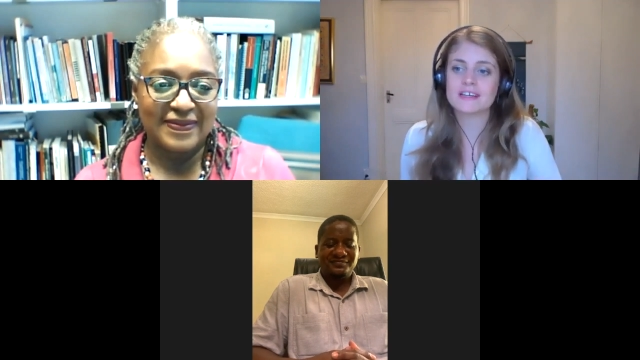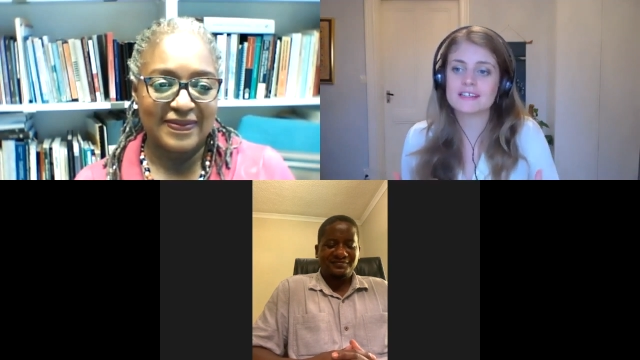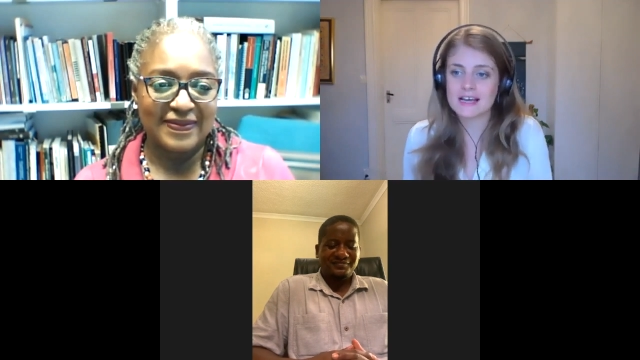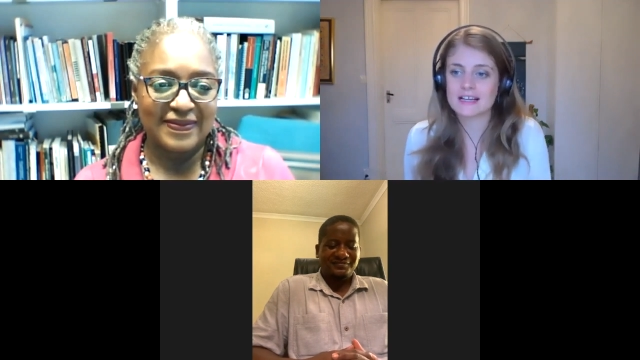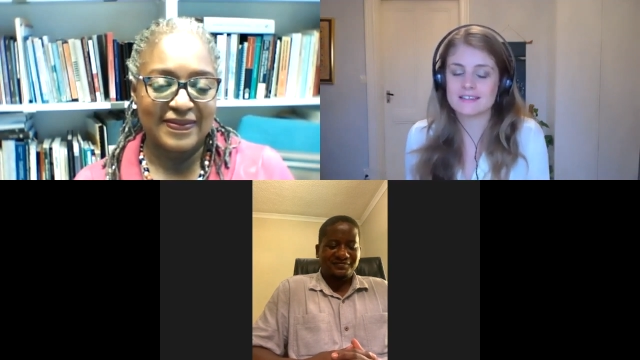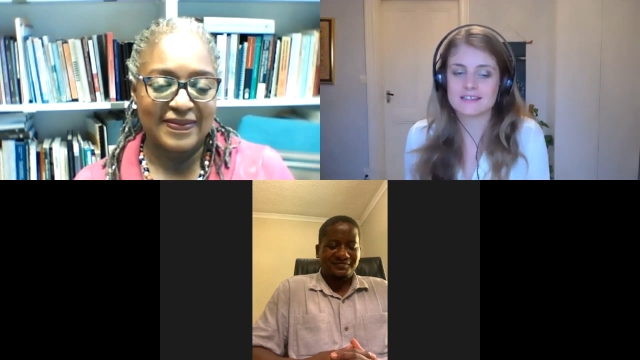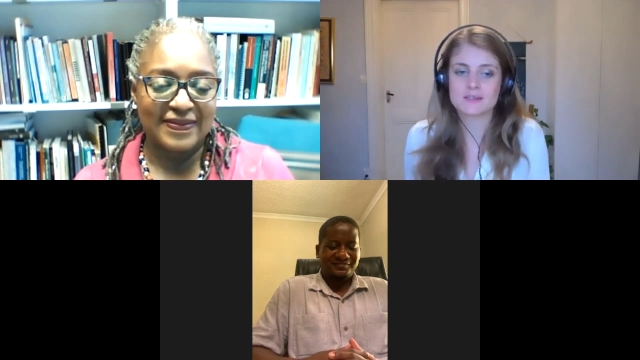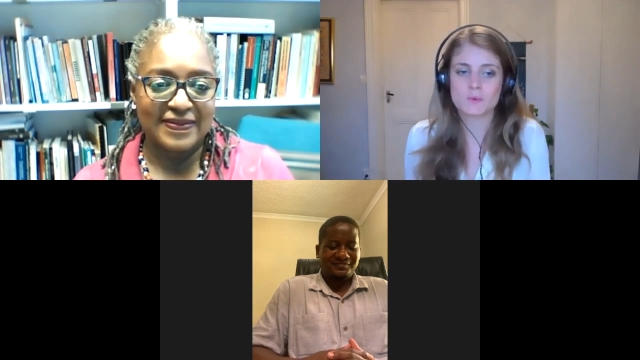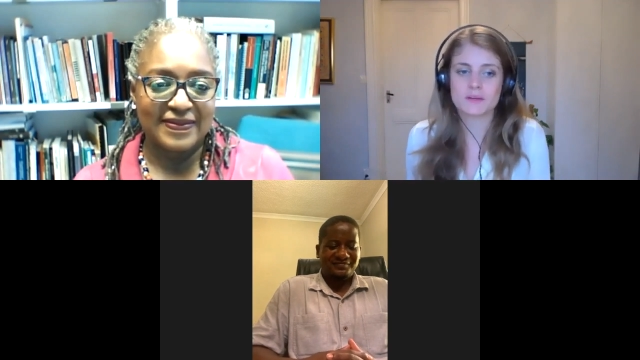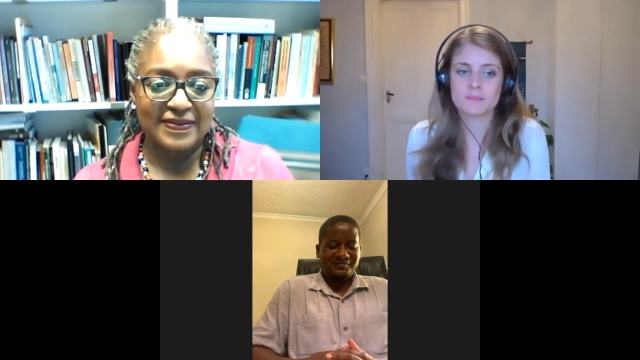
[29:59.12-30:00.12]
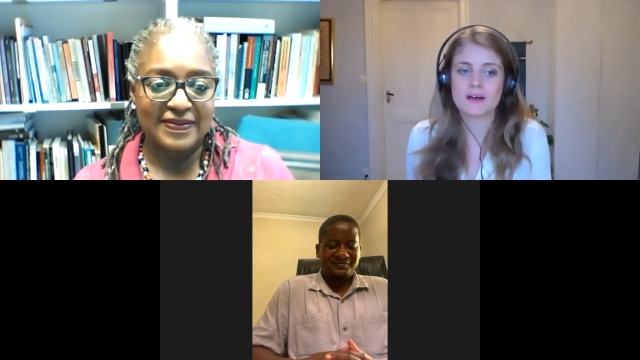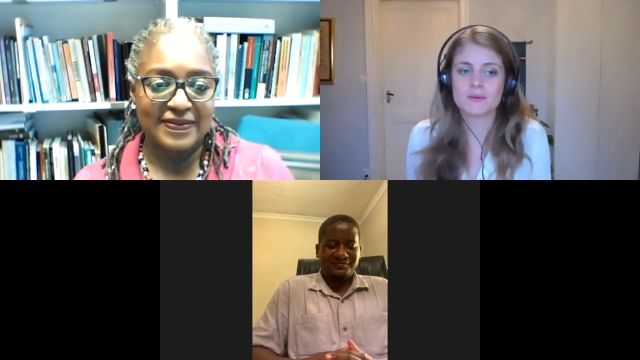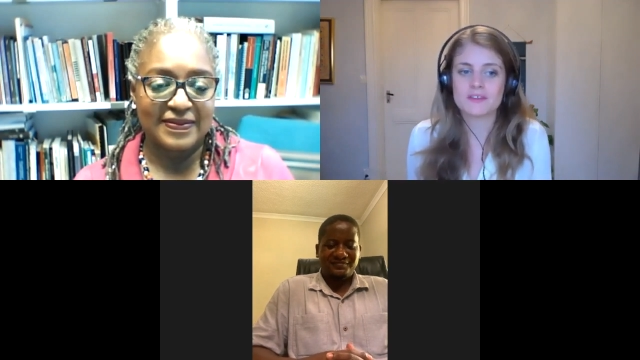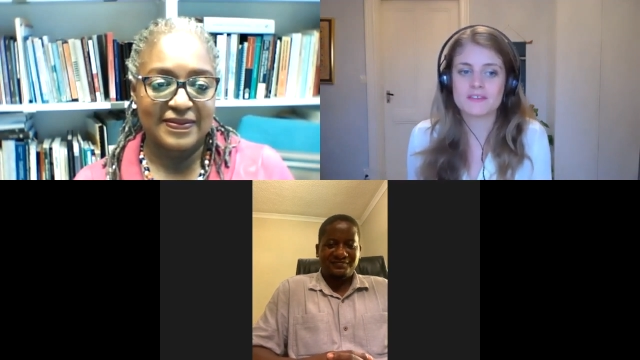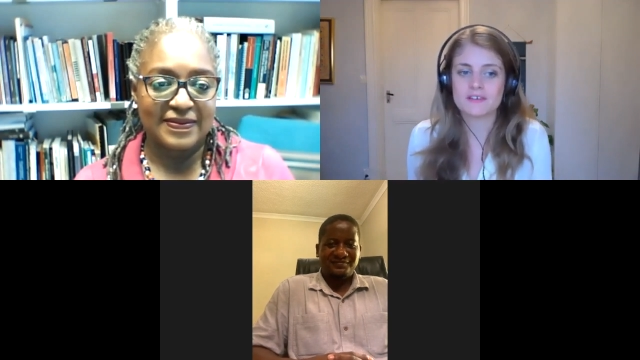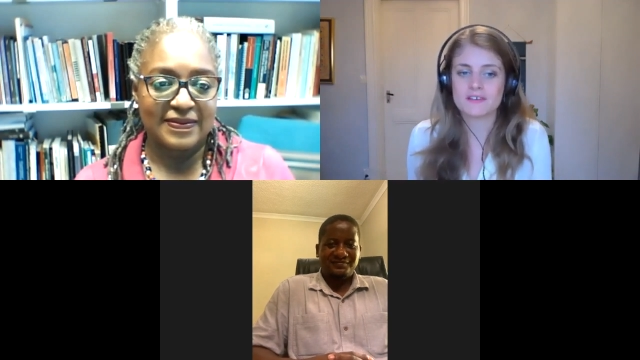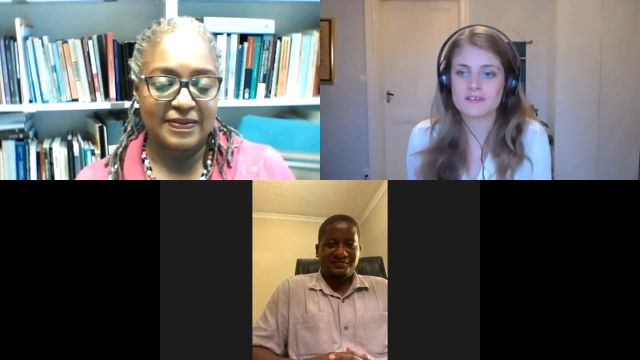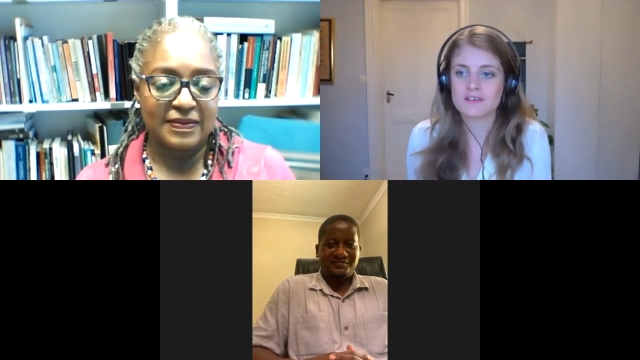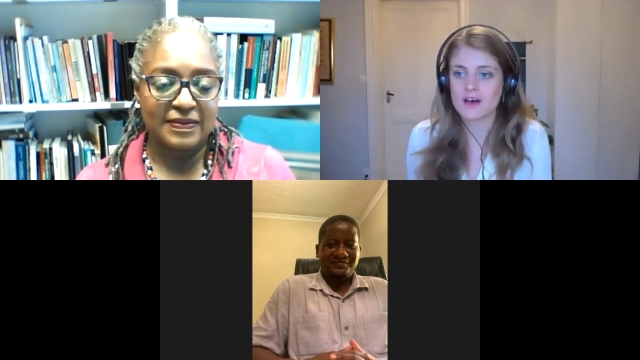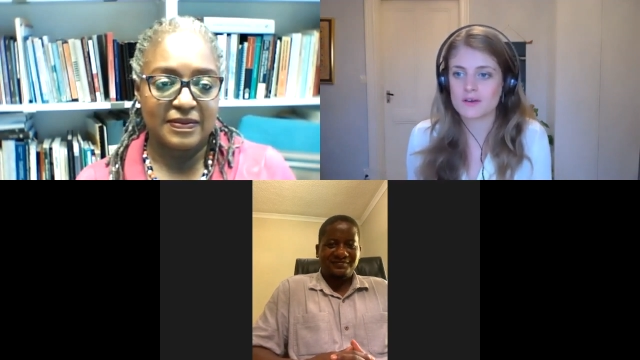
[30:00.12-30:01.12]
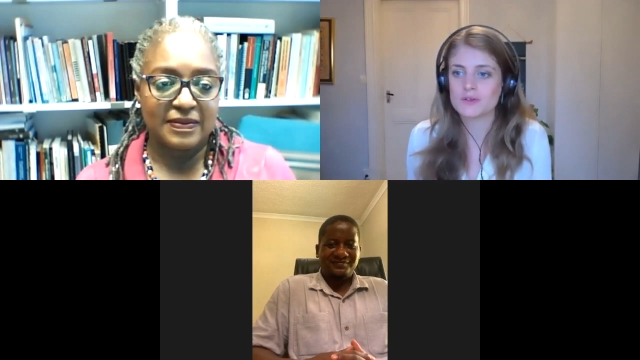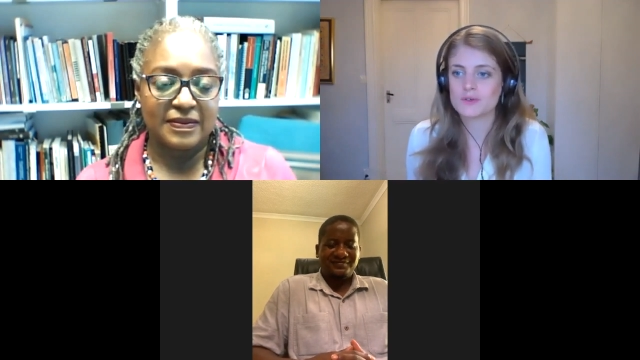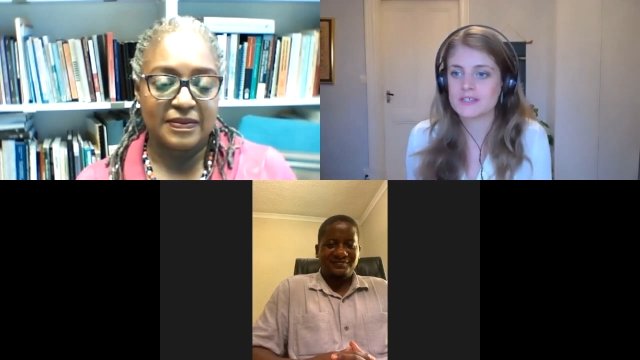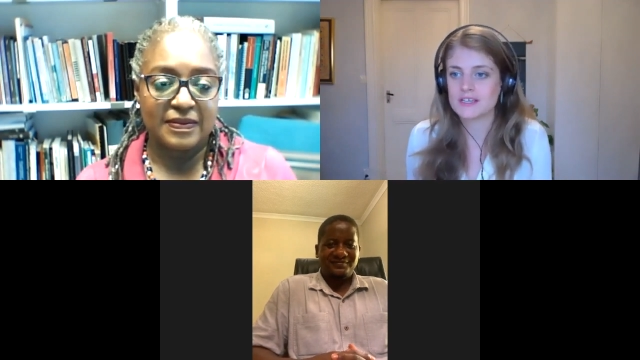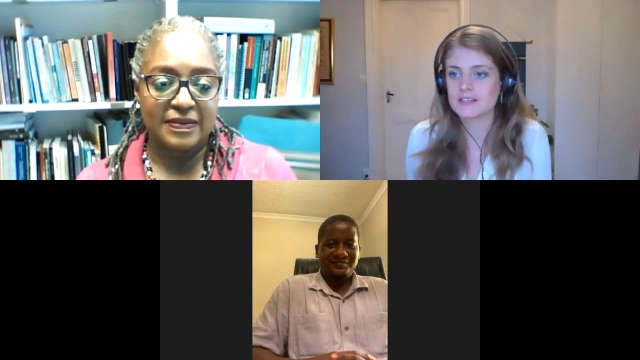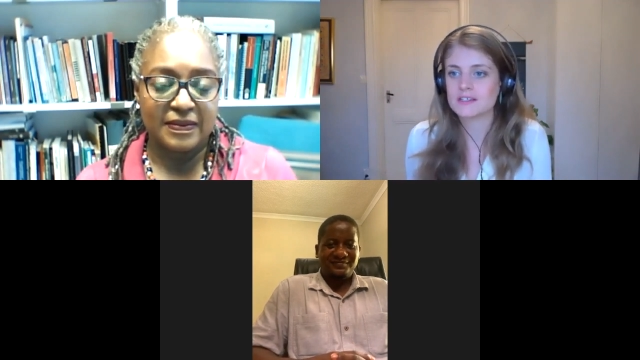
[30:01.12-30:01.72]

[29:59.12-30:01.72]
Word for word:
Speaker 1: exactly this. What about the, how do you see the